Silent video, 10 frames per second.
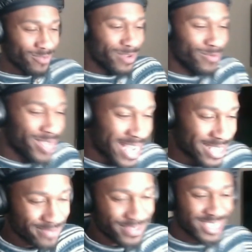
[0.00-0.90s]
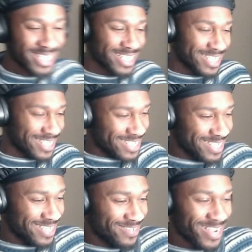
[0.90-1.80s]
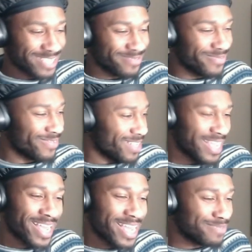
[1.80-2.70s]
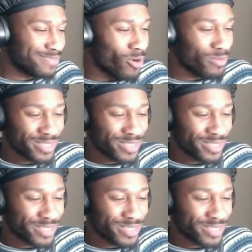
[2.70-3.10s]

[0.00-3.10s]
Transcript: we got some shit. We got some funny ass moments,